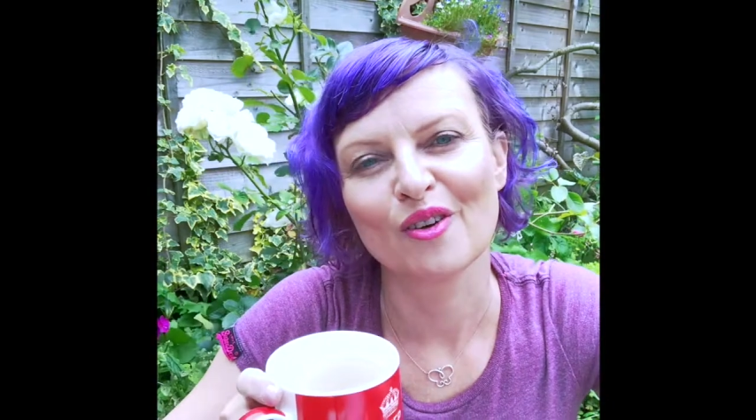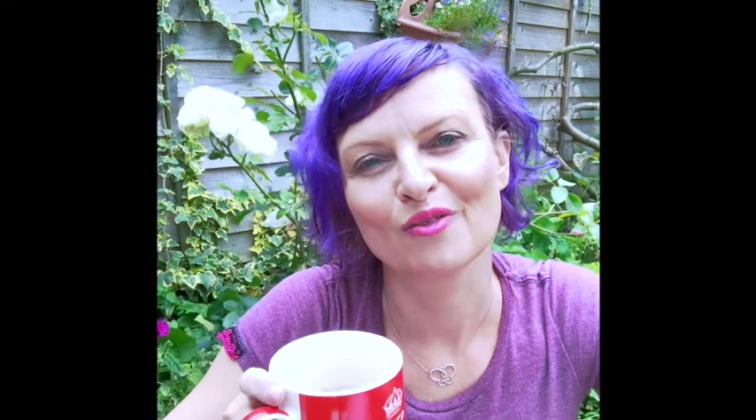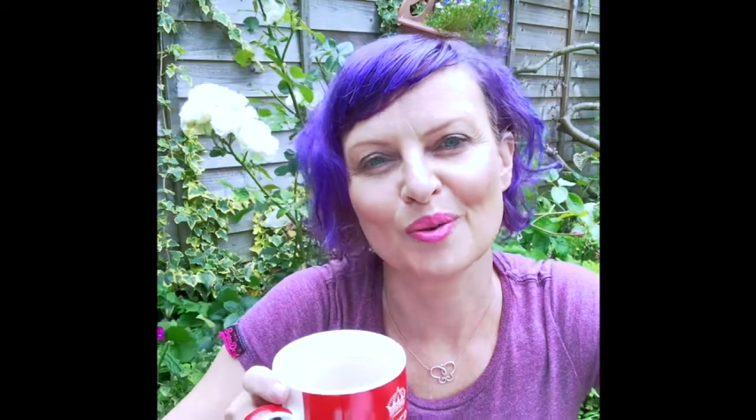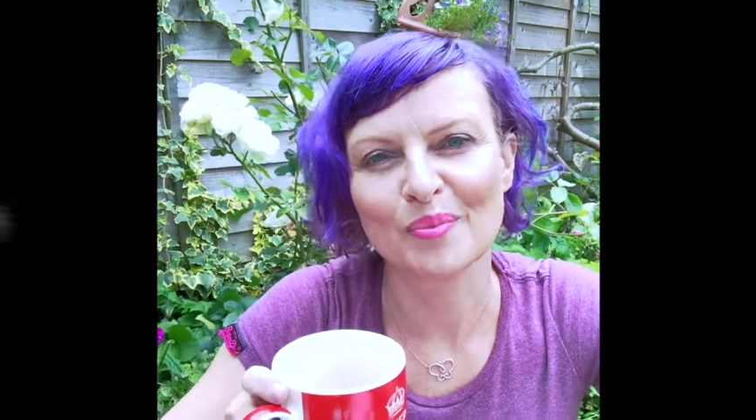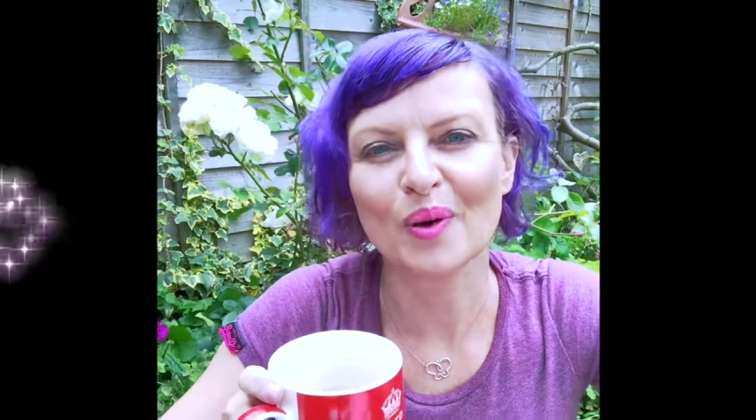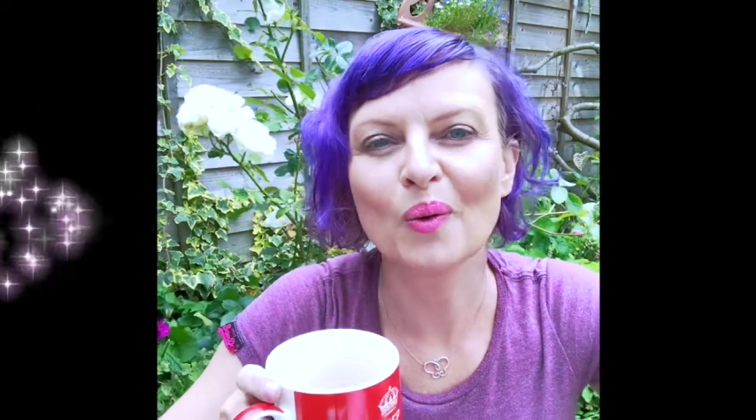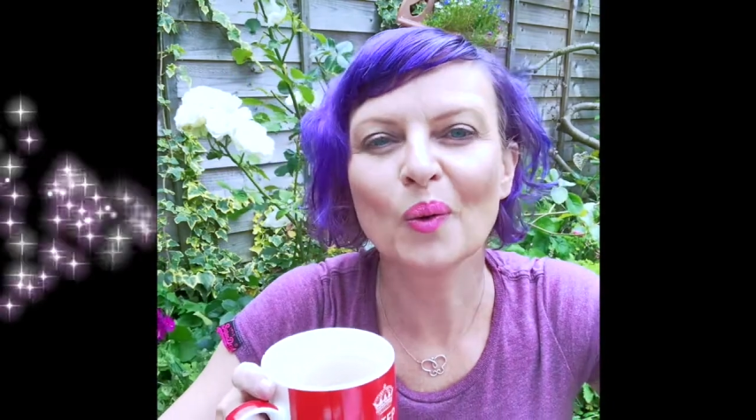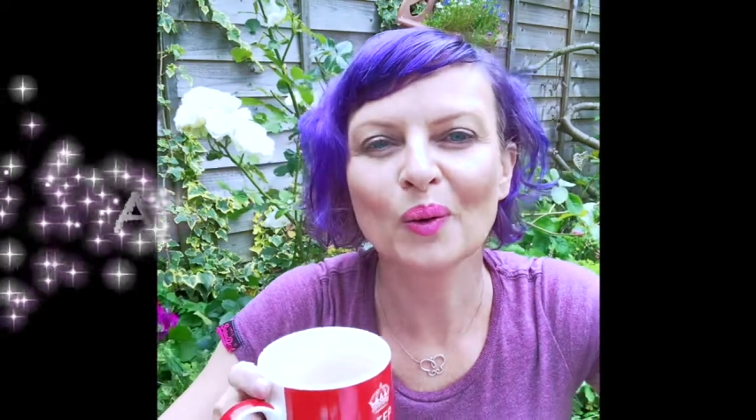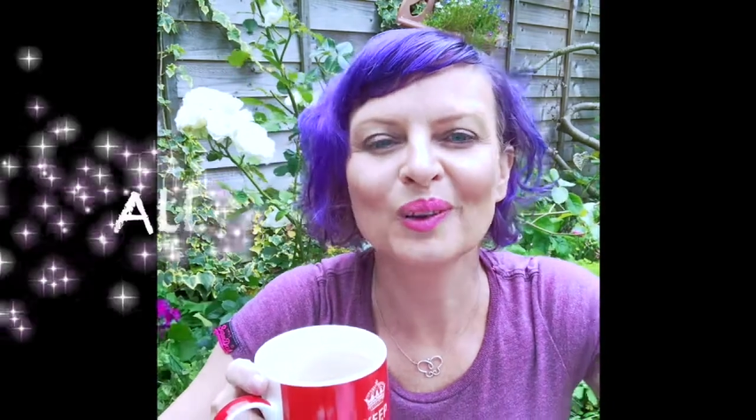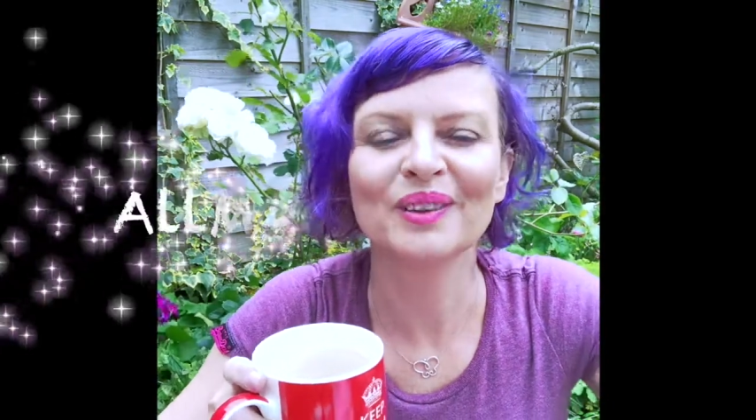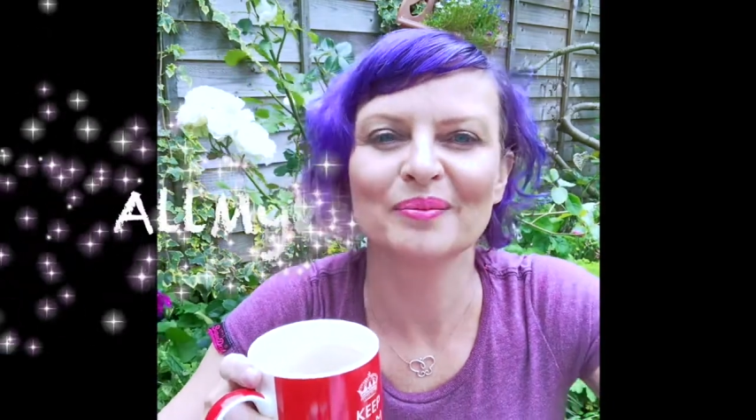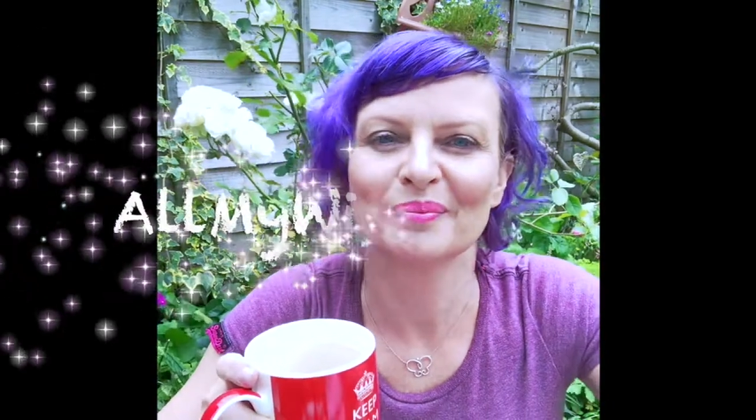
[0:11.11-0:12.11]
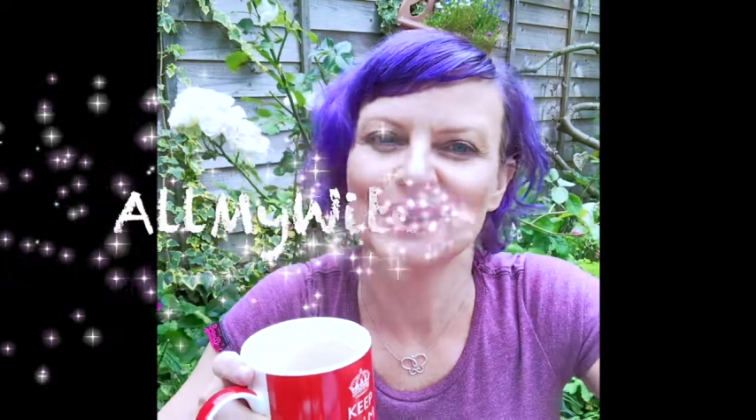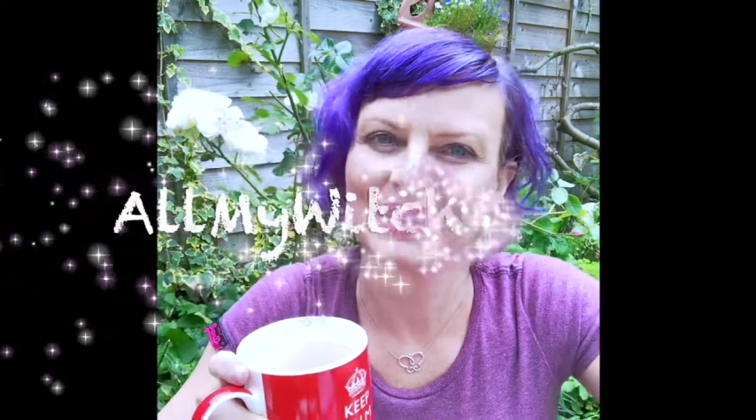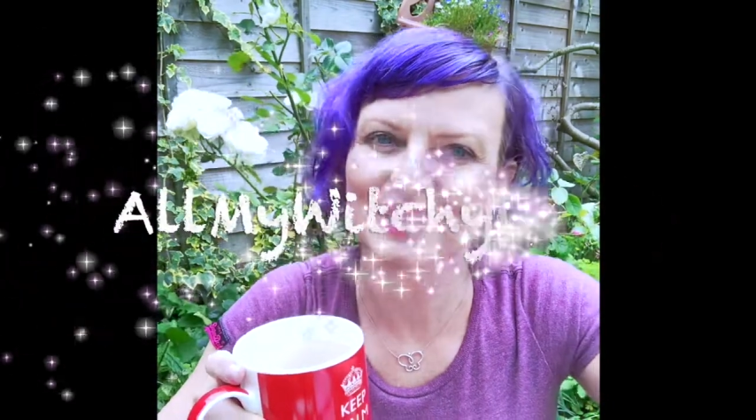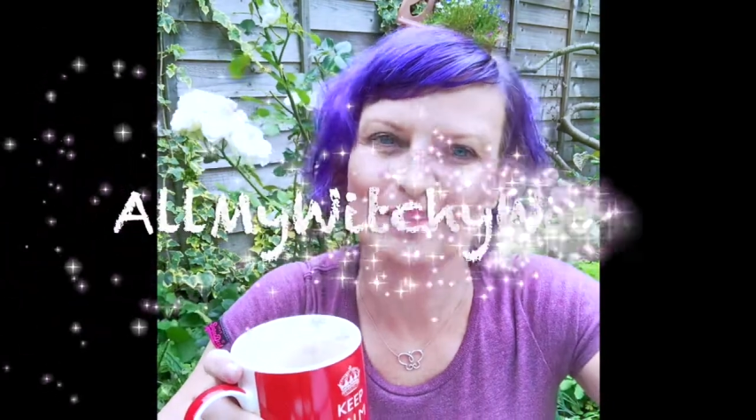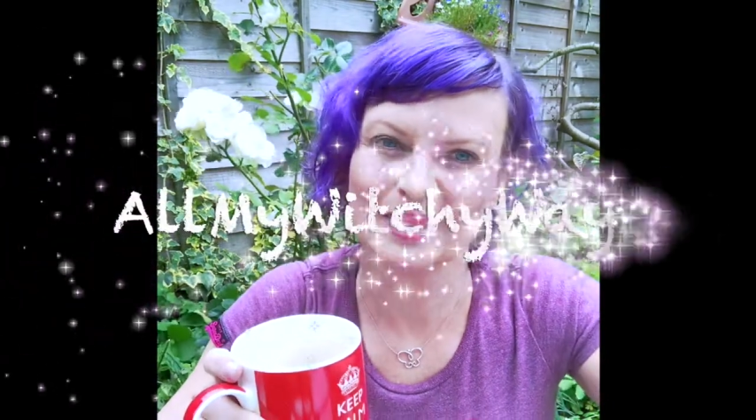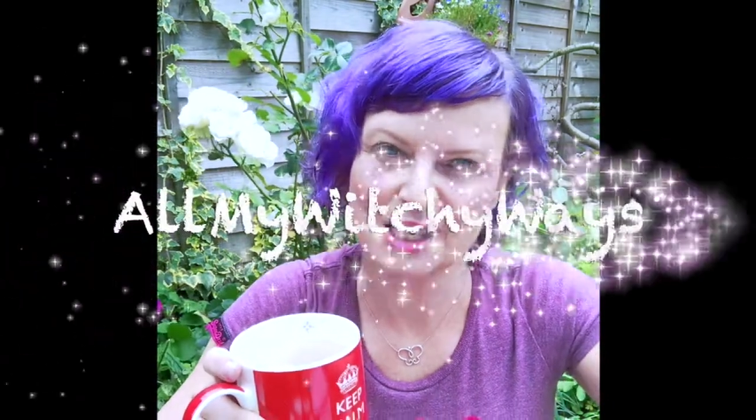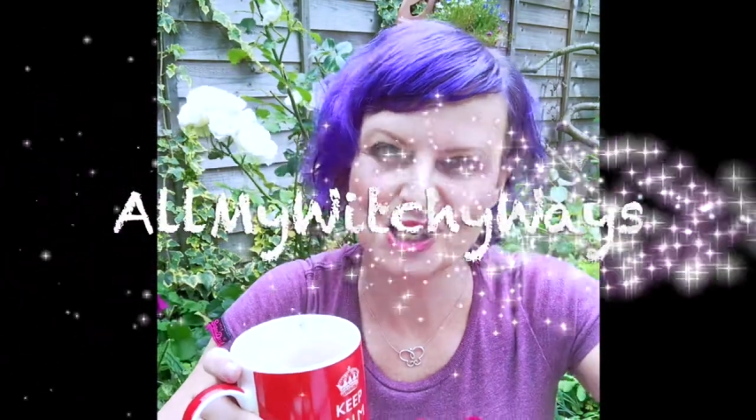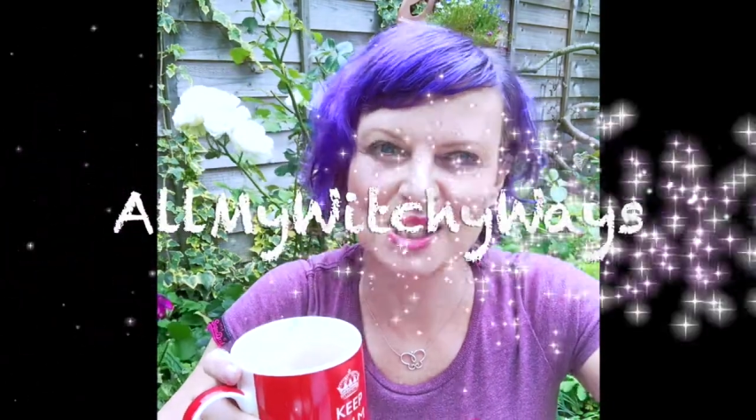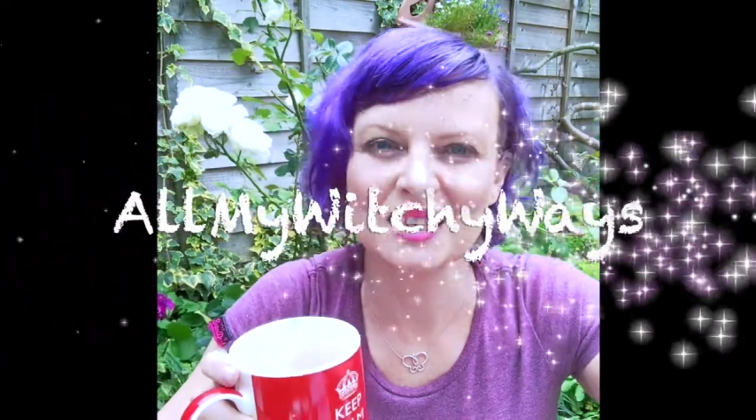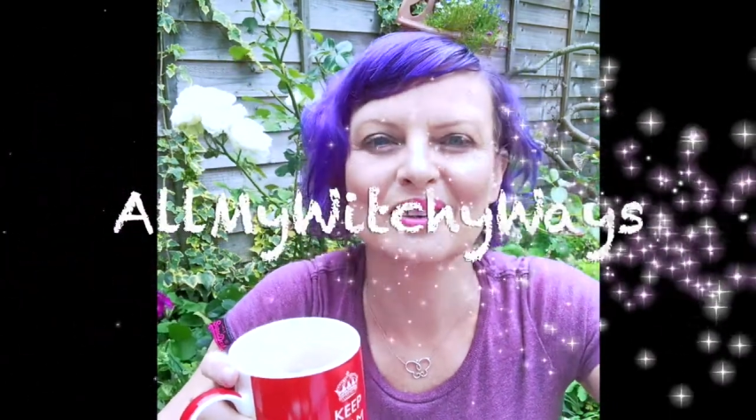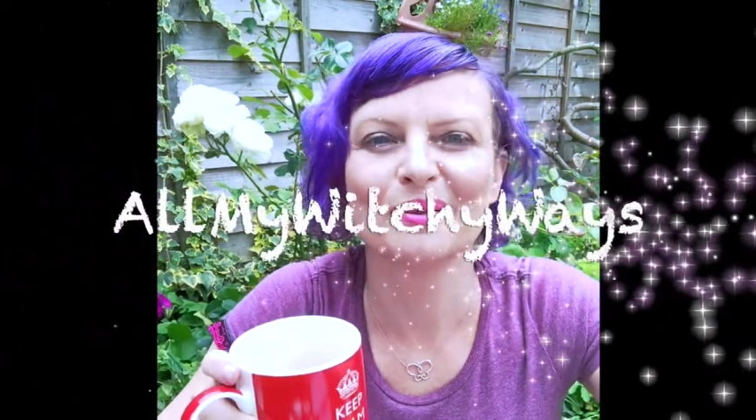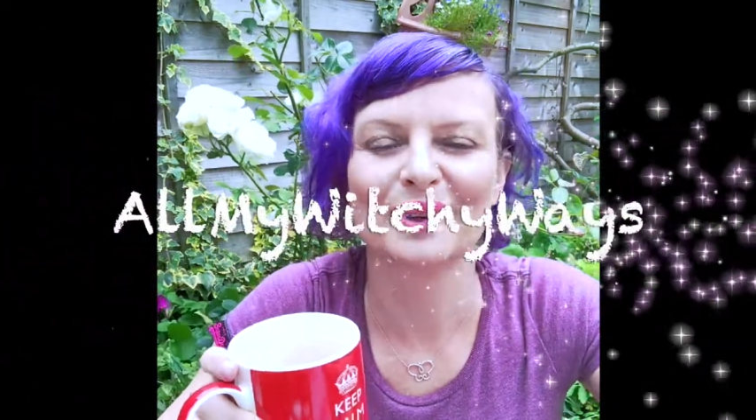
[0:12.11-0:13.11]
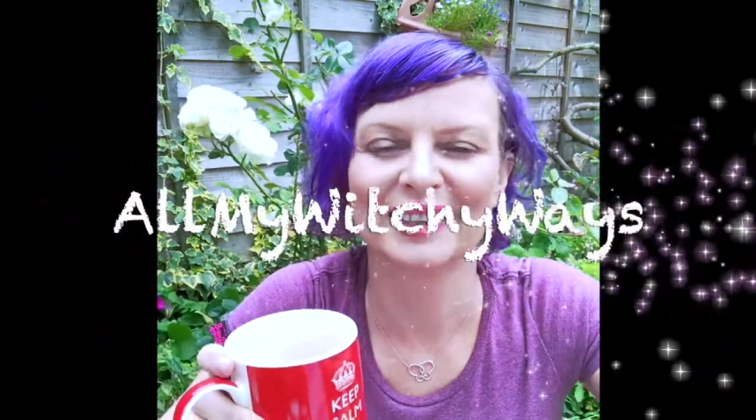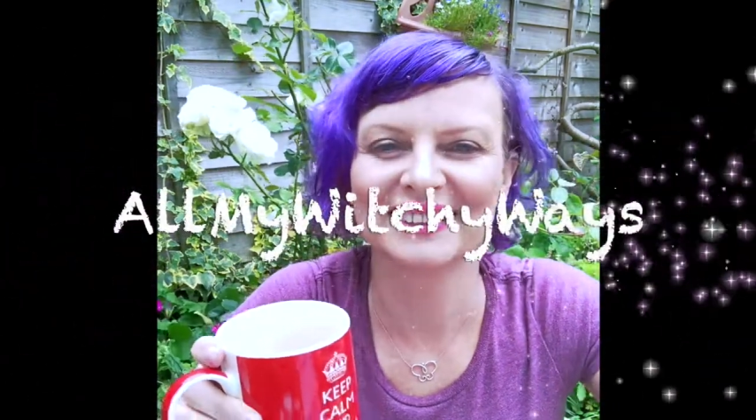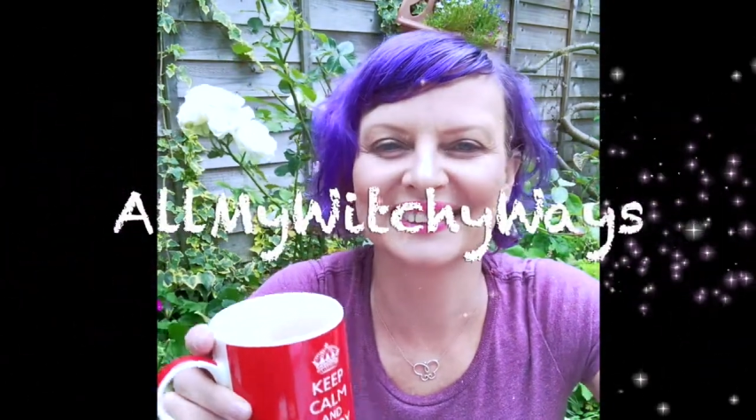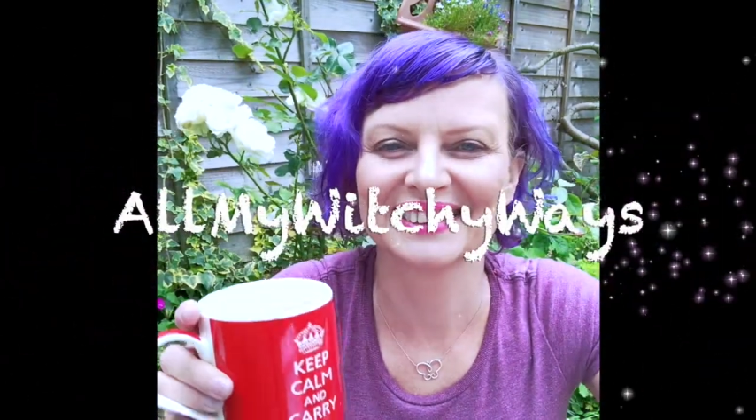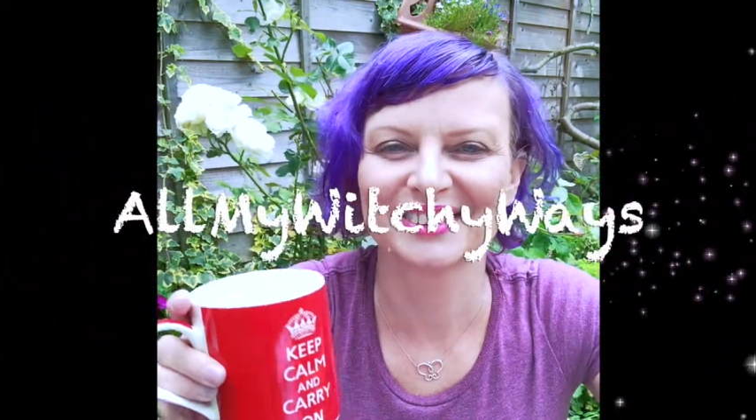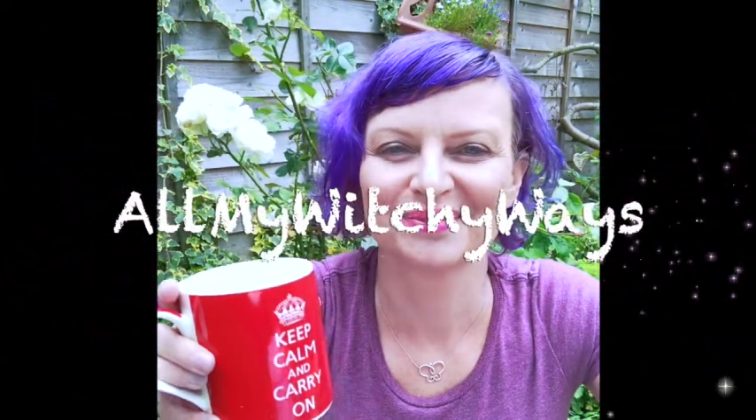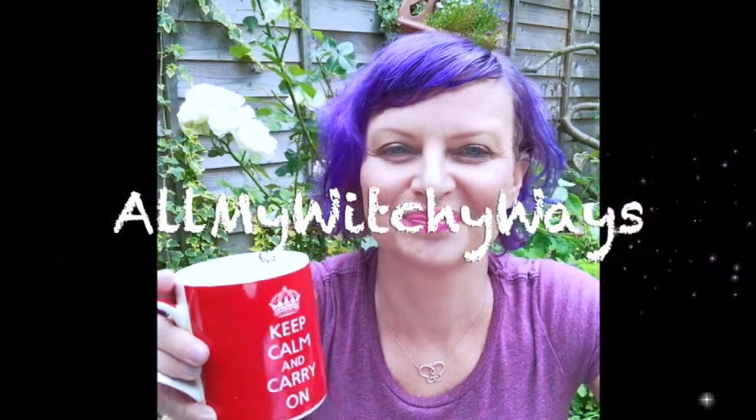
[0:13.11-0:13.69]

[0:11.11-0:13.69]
from All My Witchy Ways.